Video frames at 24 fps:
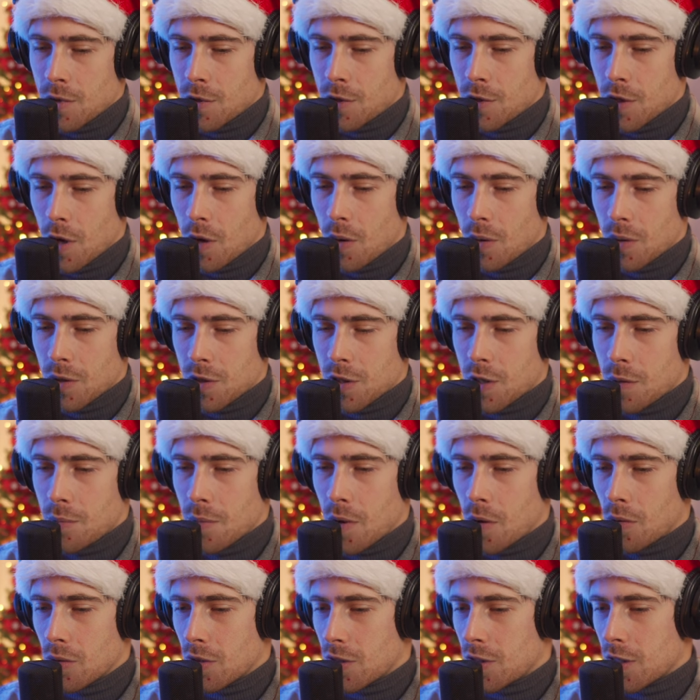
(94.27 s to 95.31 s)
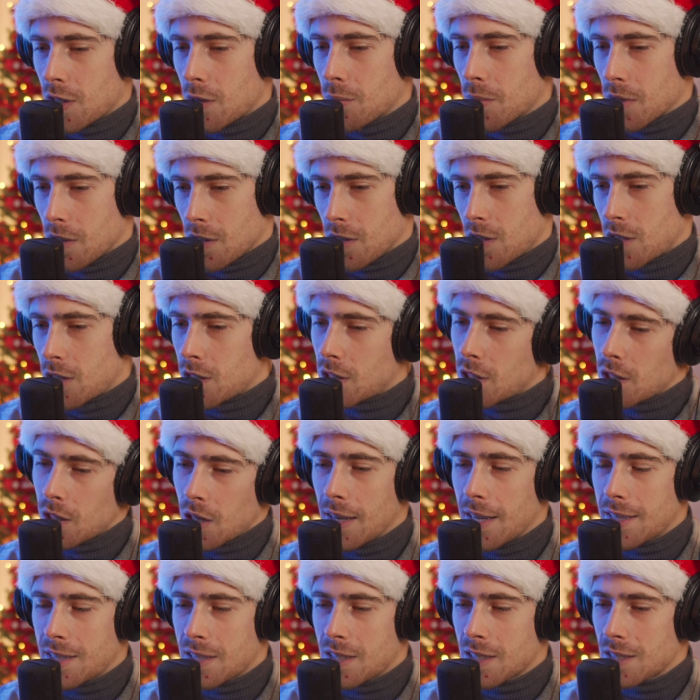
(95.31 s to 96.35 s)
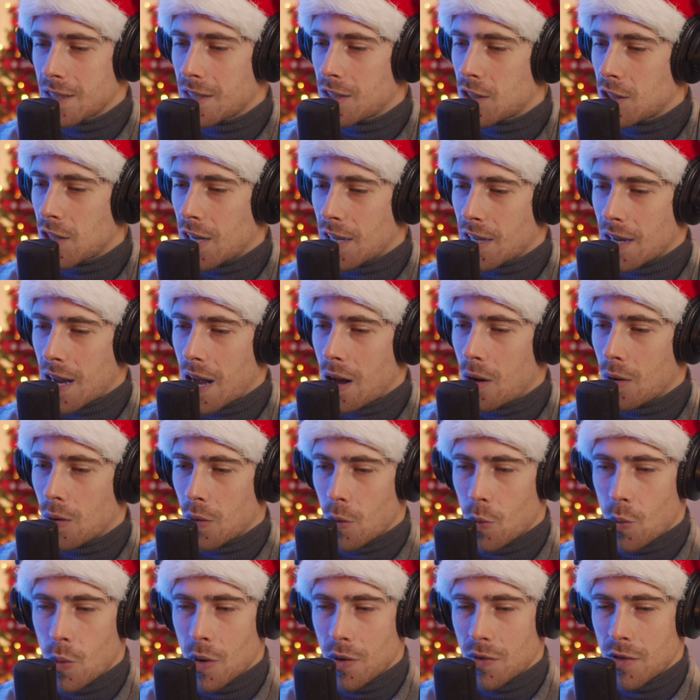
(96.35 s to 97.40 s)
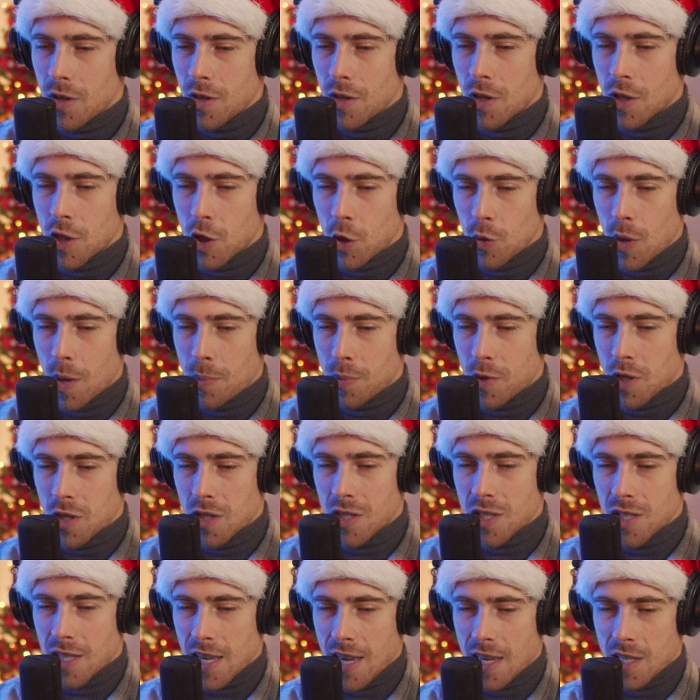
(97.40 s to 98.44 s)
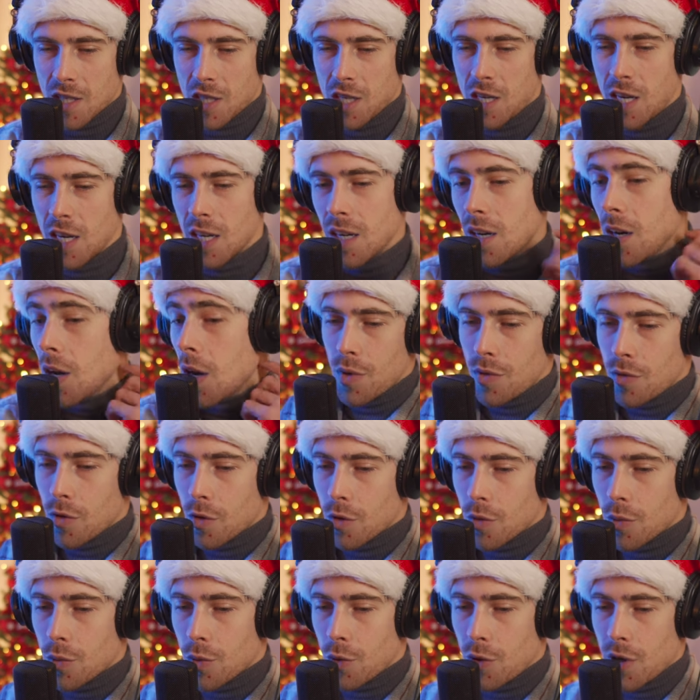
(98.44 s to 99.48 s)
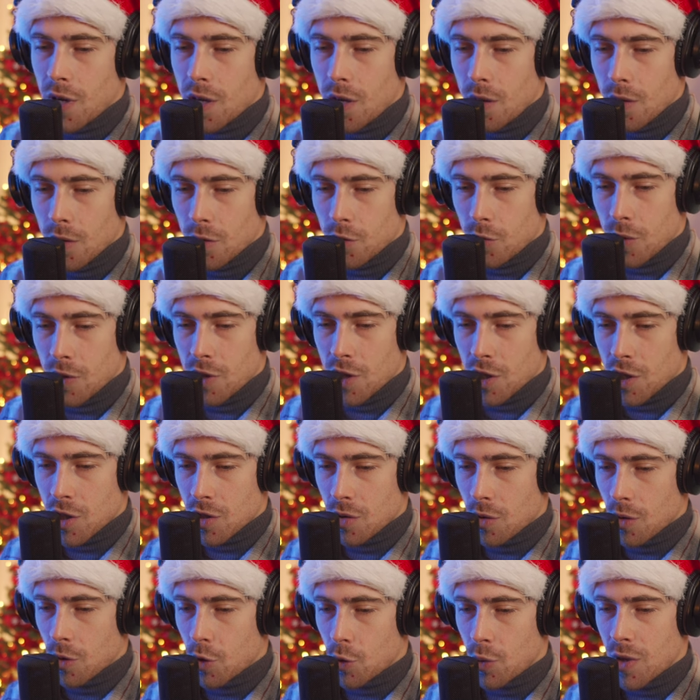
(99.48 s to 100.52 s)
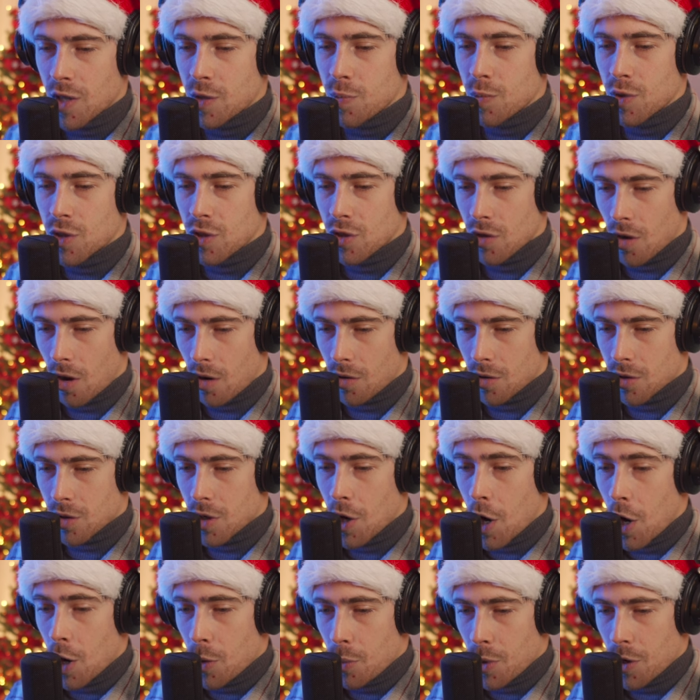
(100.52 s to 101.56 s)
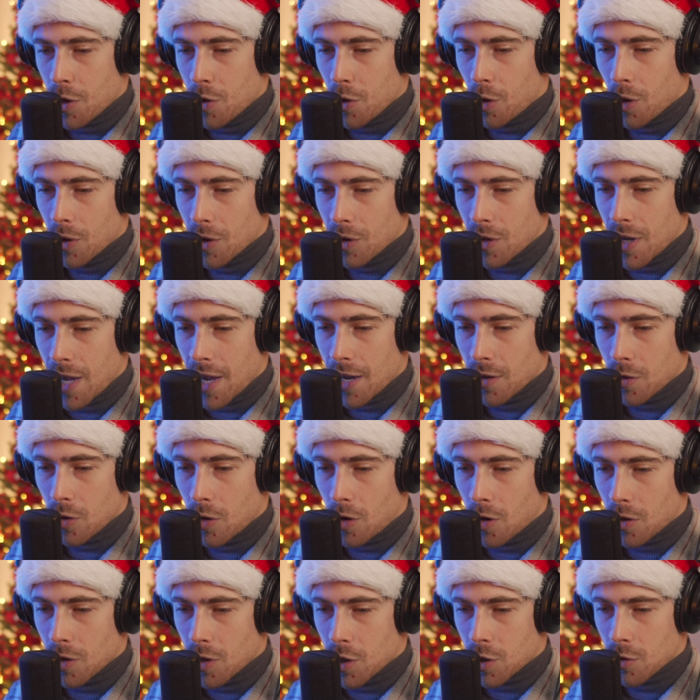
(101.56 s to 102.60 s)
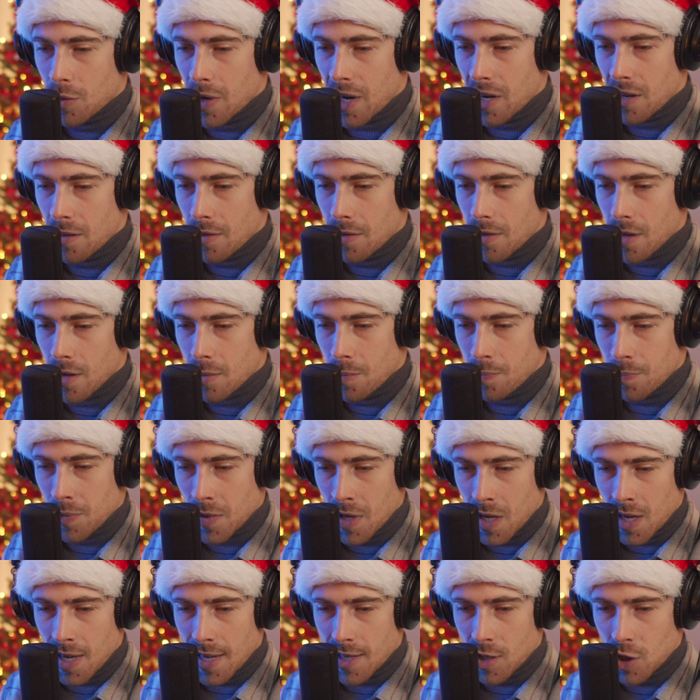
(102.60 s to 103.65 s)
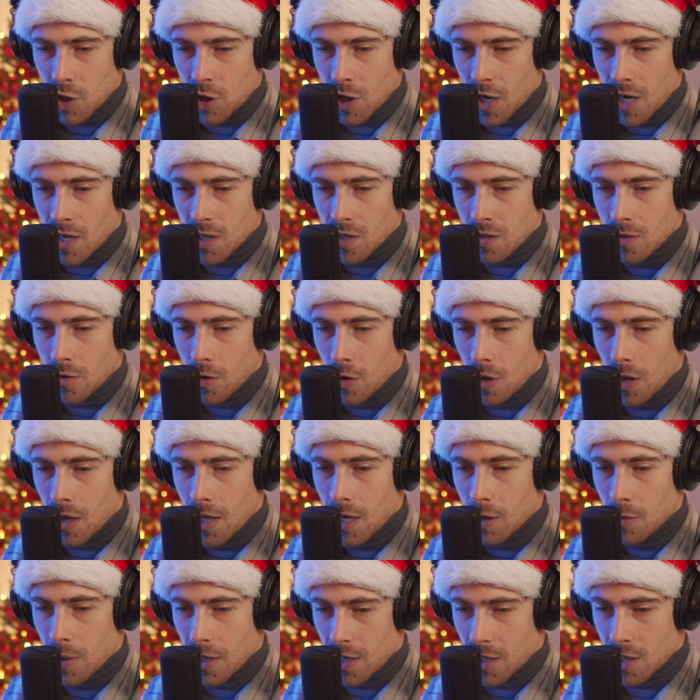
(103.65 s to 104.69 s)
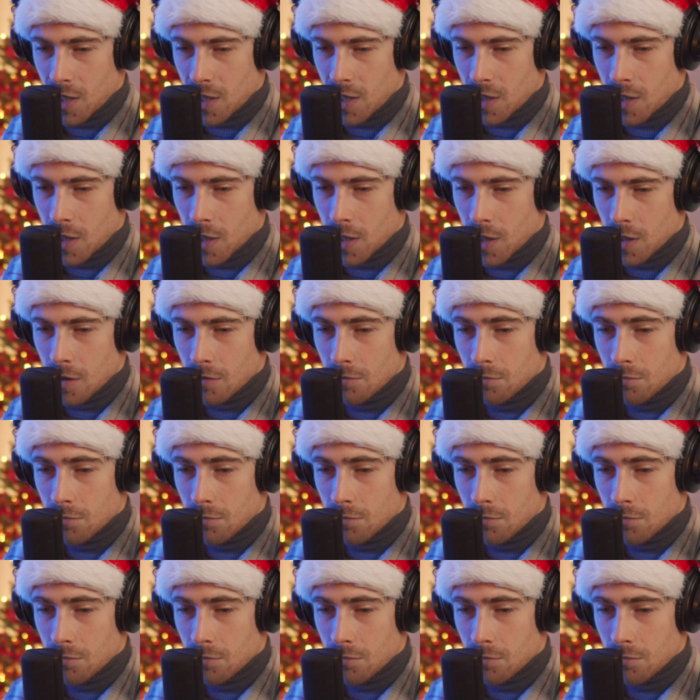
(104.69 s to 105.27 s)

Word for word: So Simone Simons, let's check out what the description says here. We took three traditional Christmas songs, recorded and orchestrated them, and changed the lyrics.